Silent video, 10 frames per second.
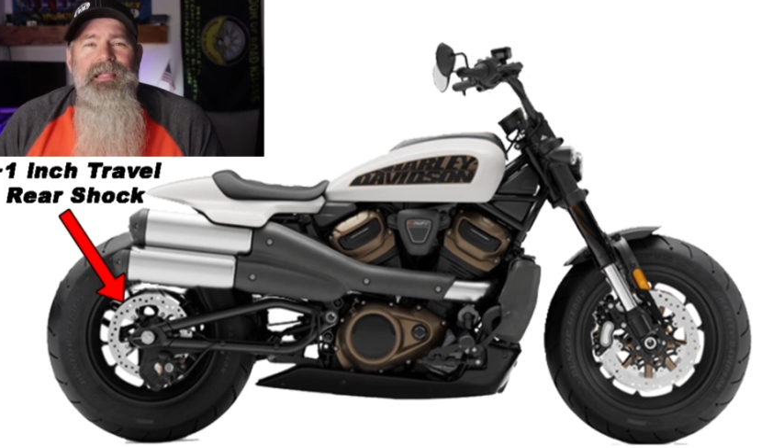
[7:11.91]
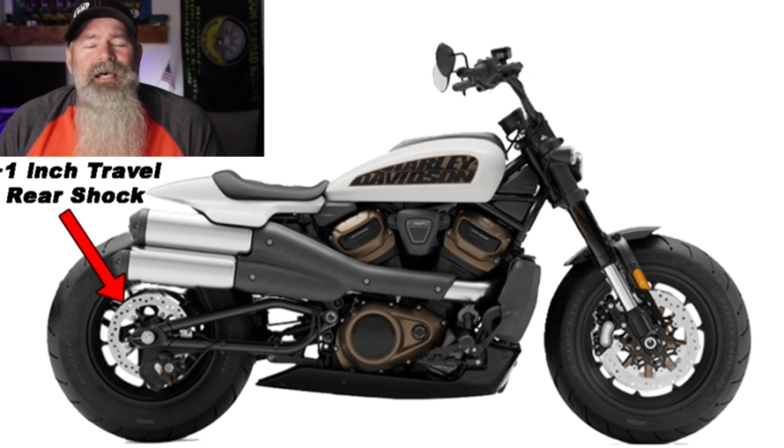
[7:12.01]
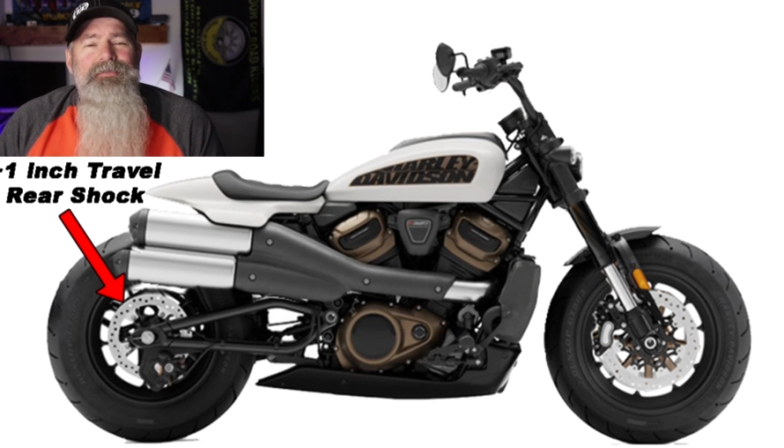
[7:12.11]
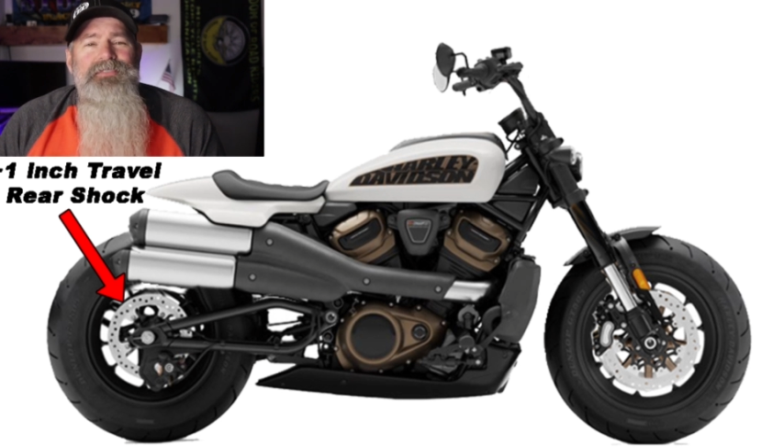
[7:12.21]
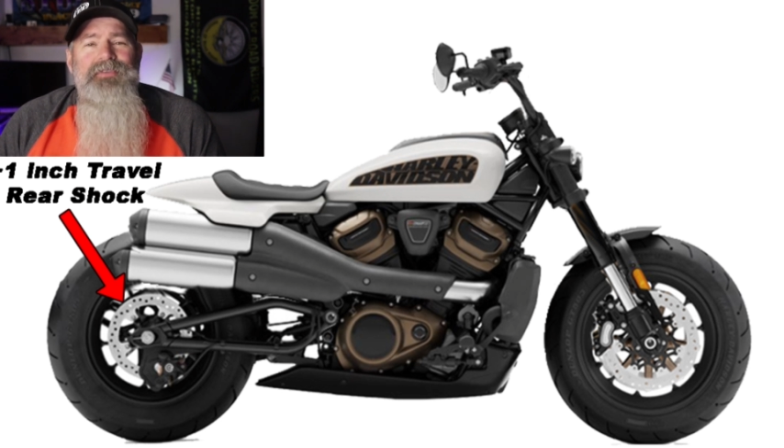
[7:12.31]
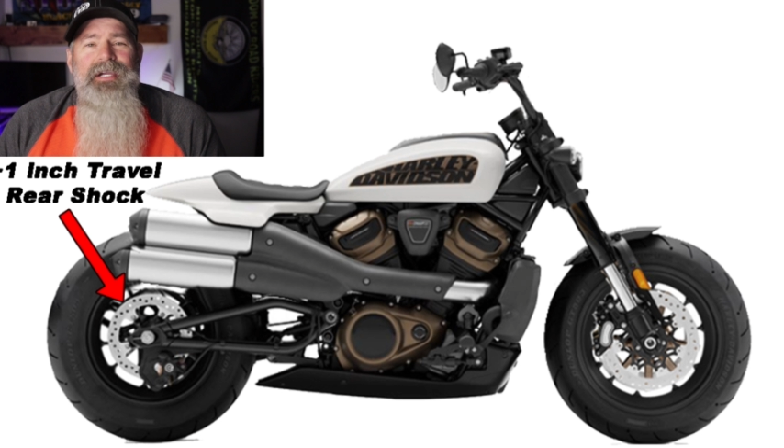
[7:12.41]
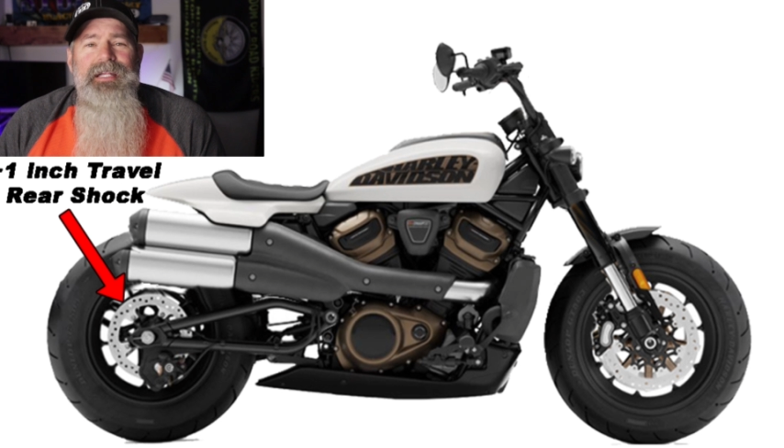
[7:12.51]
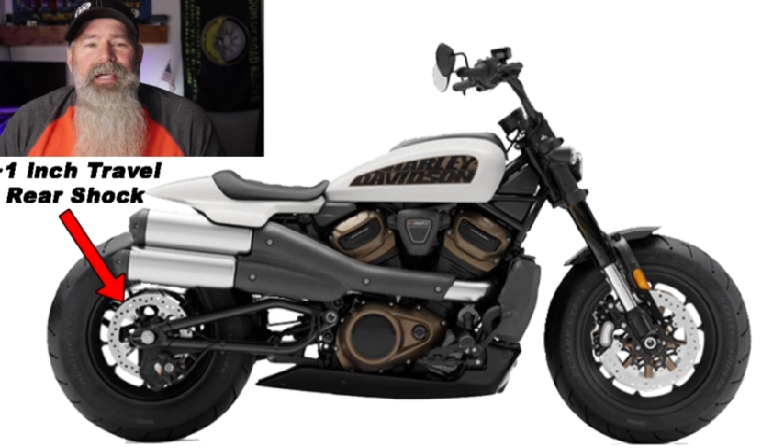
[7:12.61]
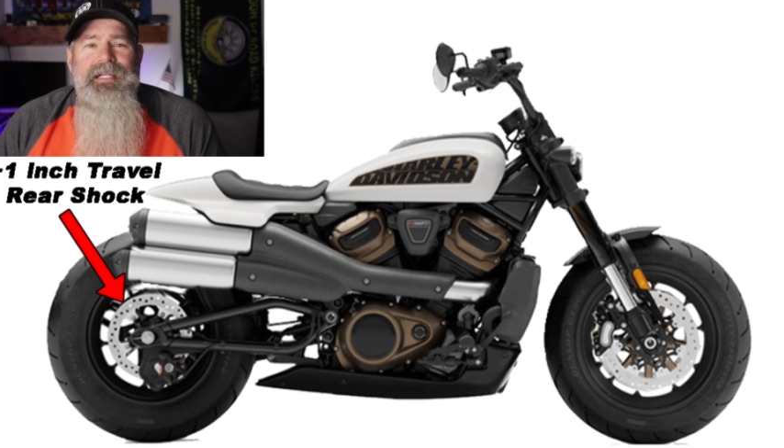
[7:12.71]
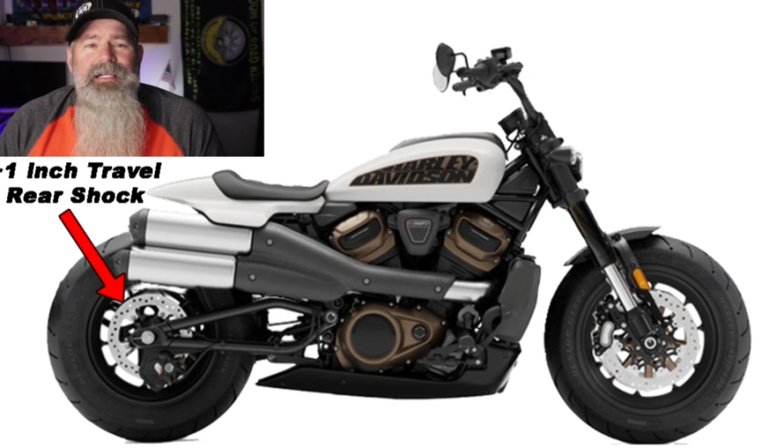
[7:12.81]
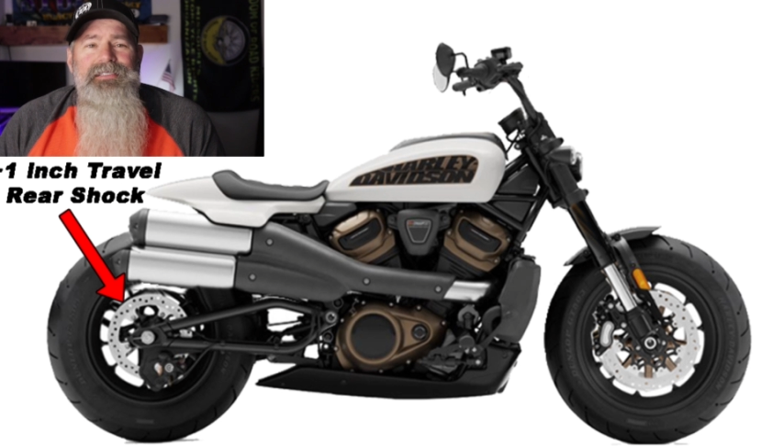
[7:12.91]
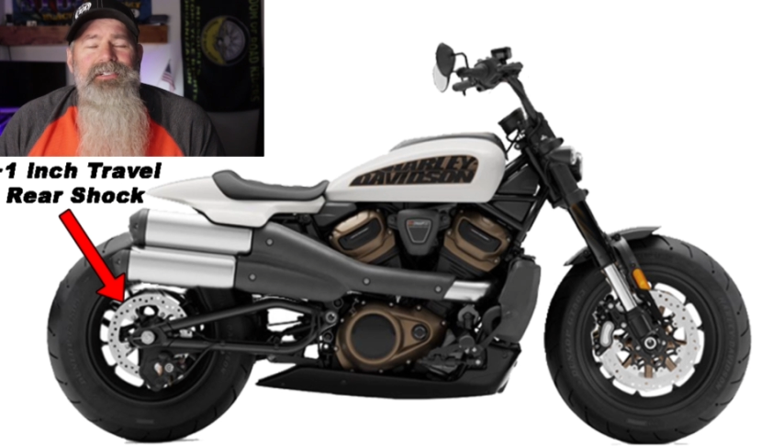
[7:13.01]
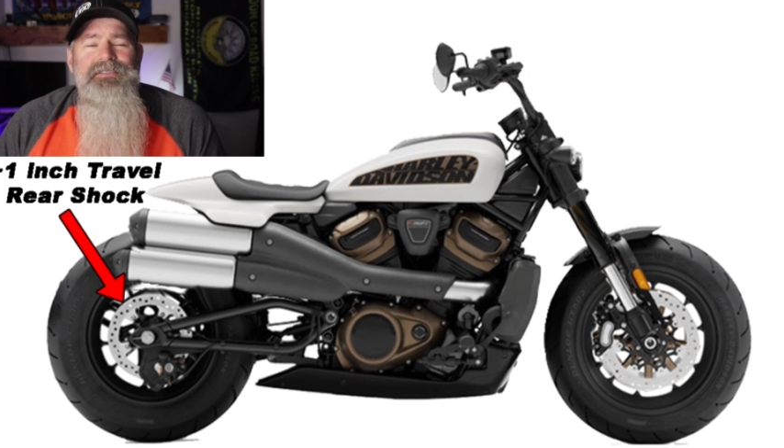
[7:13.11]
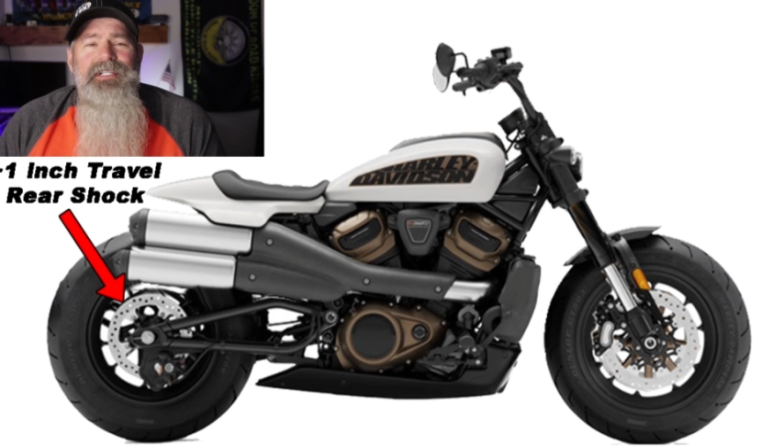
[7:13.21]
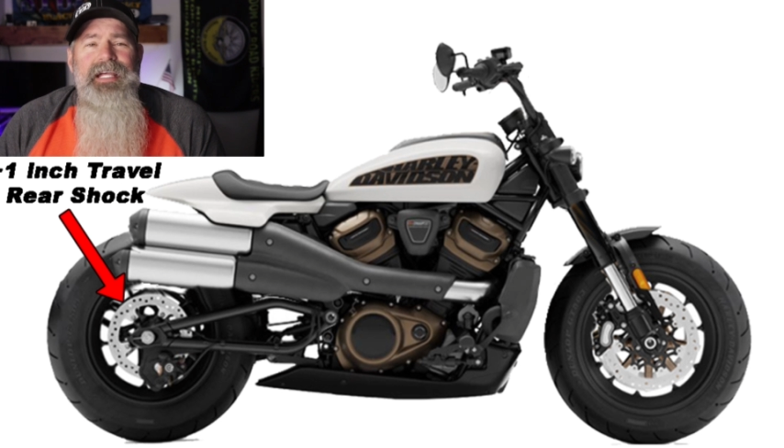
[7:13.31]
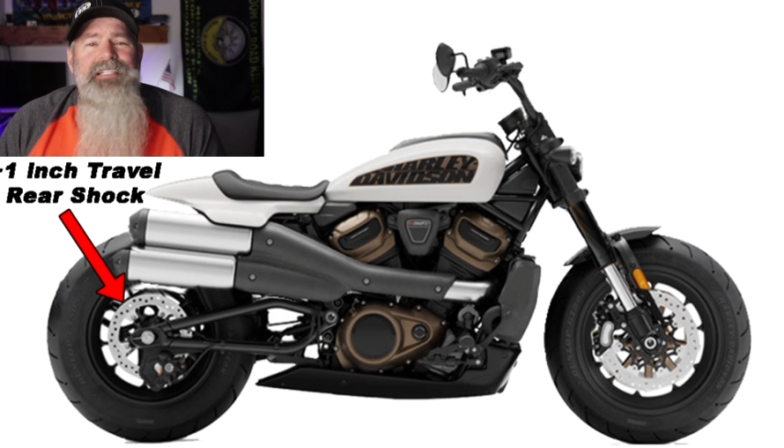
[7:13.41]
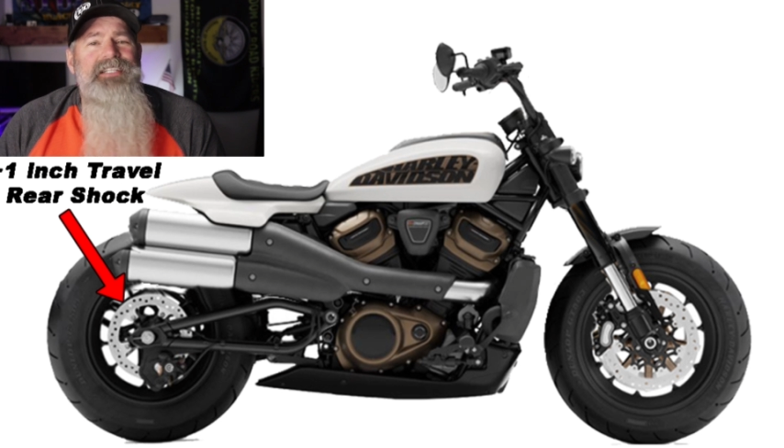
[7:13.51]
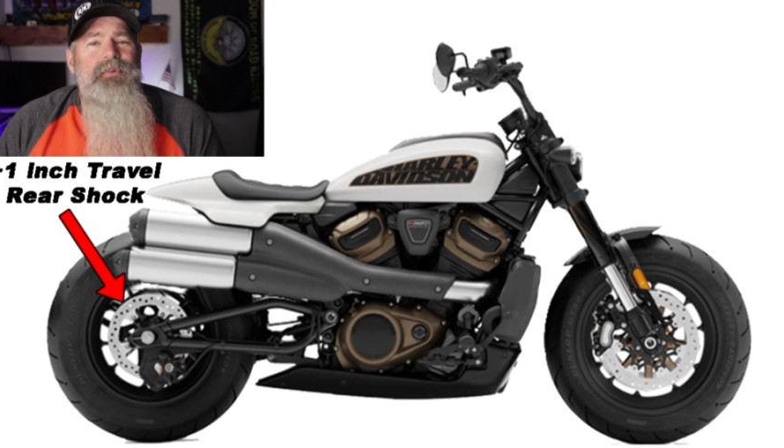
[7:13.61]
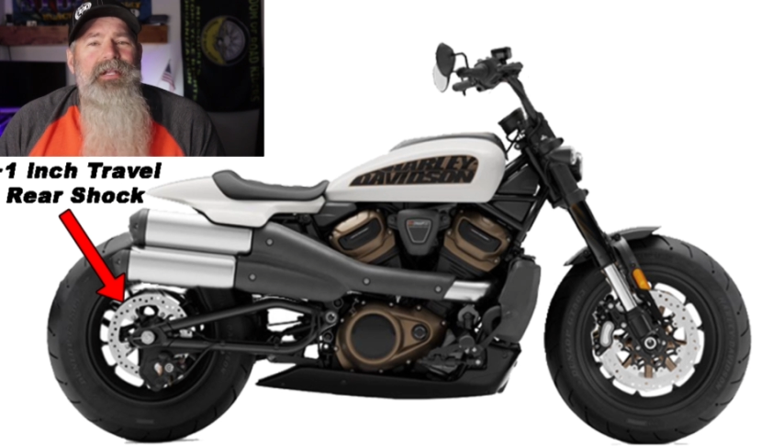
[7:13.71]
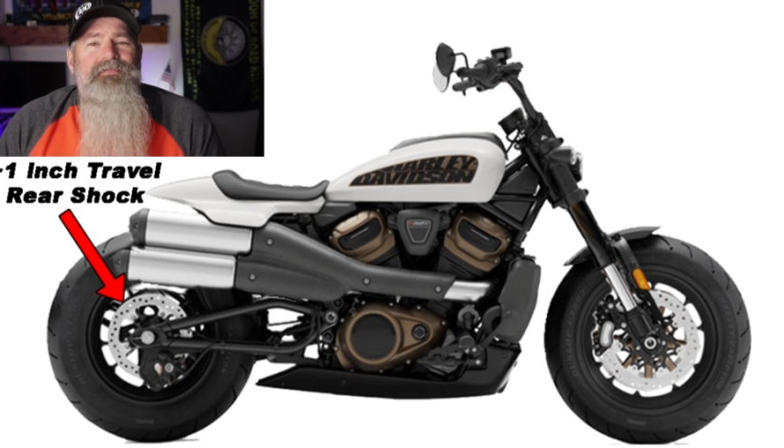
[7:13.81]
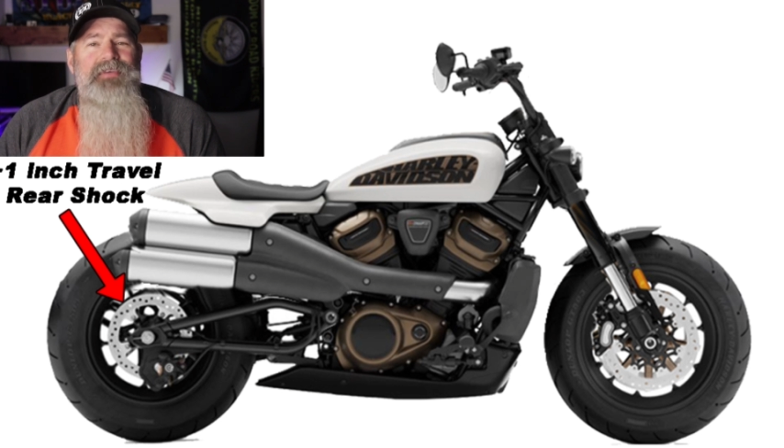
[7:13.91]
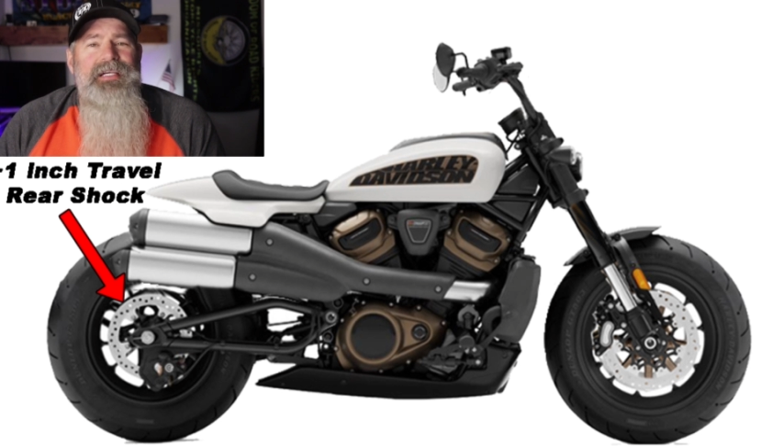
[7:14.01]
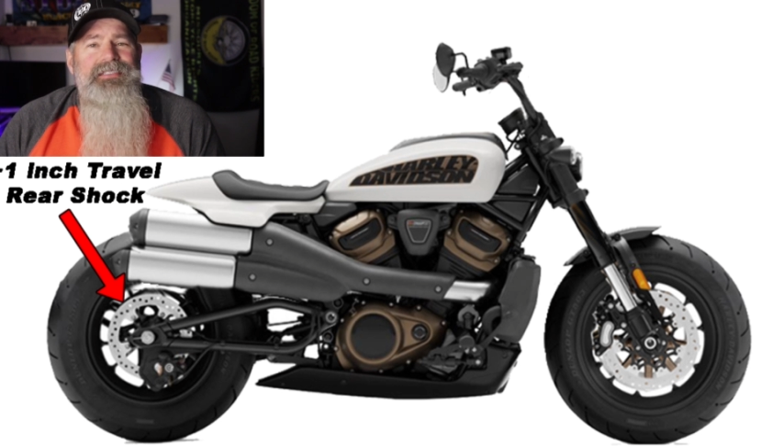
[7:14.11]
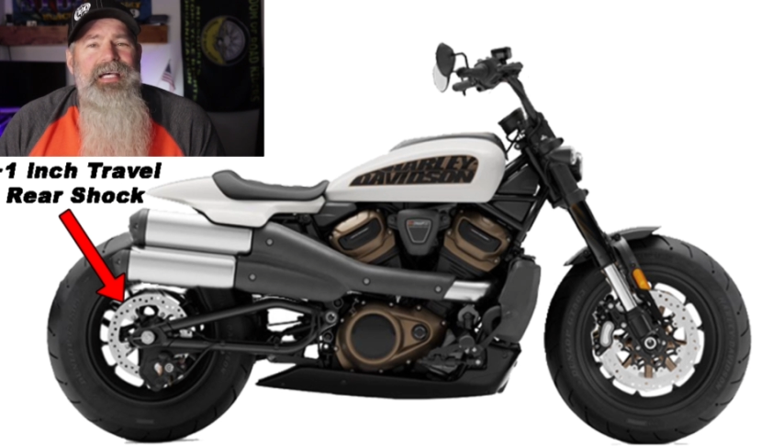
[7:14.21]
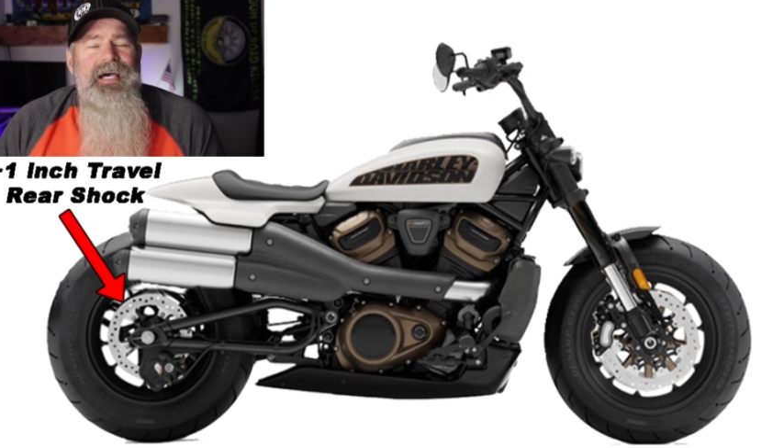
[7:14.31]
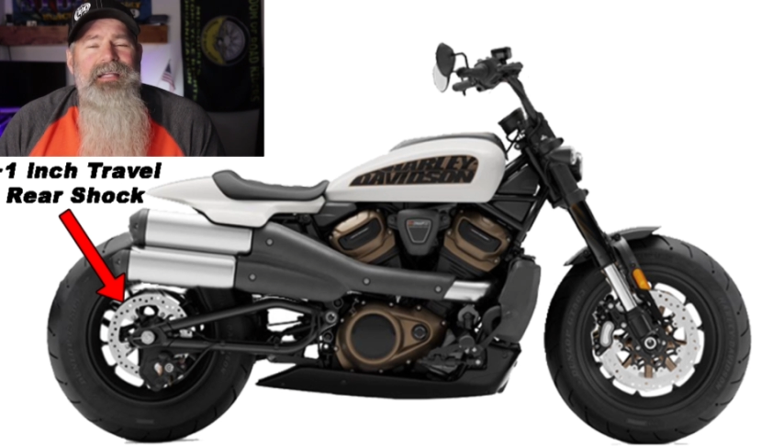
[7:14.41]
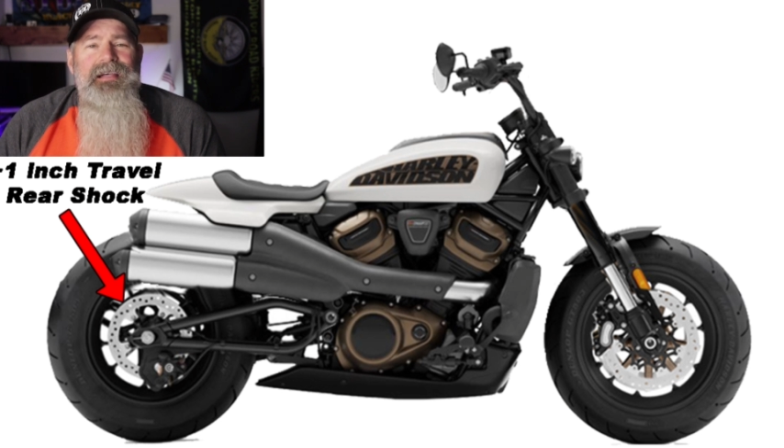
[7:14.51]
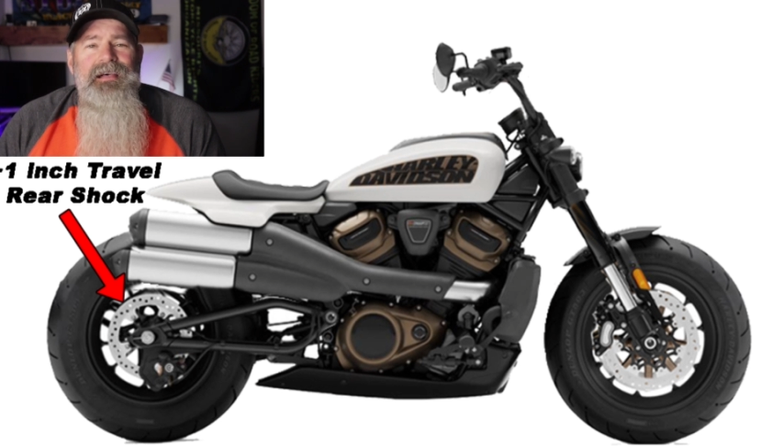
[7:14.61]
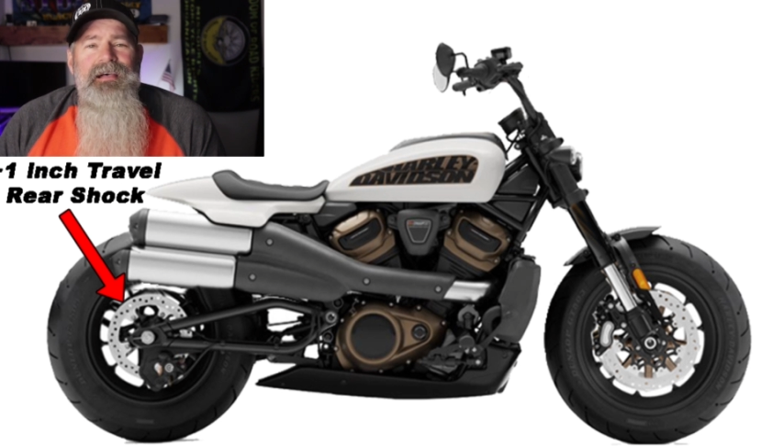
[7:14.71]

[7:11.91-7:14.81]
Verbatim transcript: That was freaking hideous. There's an easy way to fix that.